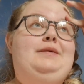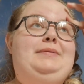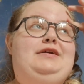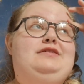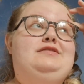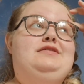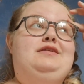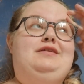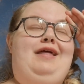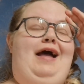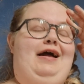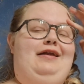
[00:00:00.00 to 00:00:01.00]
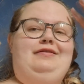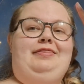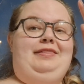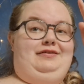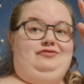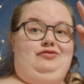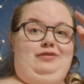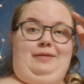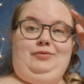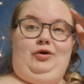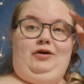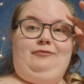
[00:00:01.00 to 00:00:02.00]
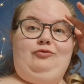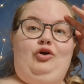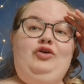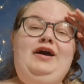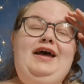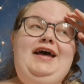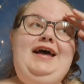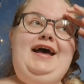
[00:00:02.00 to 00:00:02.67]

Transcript: because uh, things just kept going wrong.